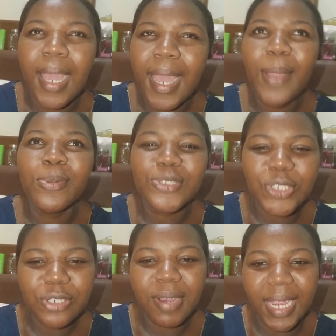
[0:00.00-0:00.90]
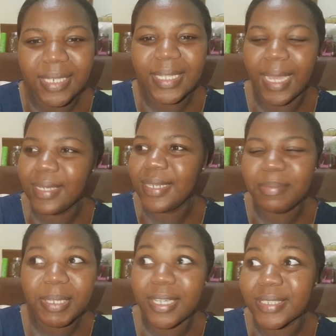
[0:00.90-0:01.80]
I was crying that day
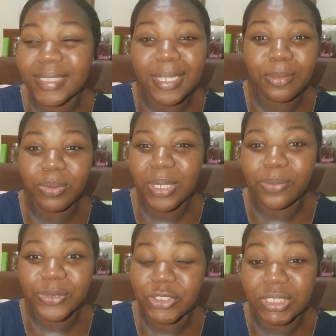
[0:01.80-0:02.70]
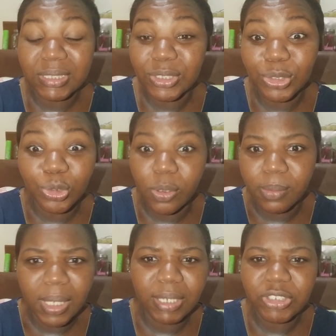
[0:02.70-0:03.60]
because it, it was just so
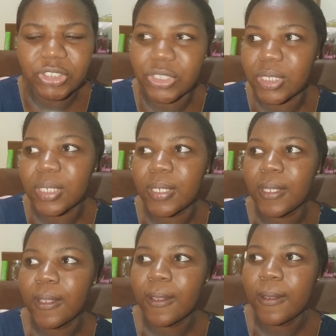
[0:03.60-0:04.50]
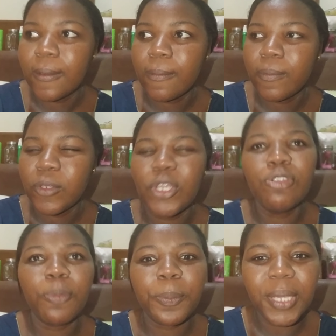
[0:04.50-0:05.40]
much. You
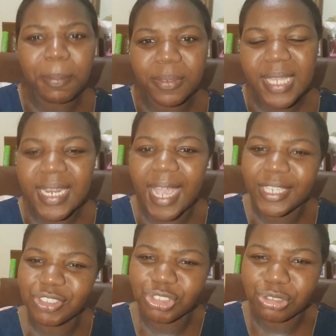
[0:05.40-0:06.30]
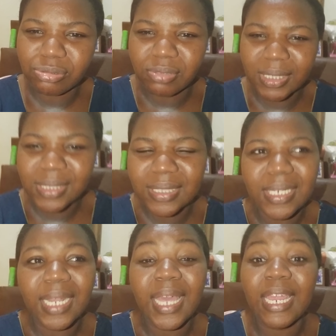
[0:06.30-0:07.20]
know, people that I
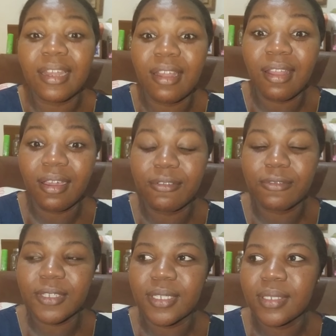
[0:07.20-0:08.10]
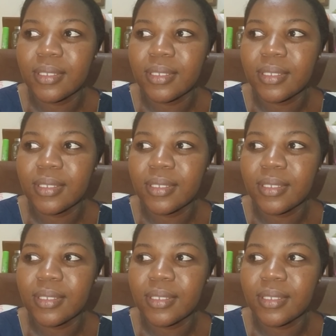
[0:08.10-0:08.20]
trusted, that I loved,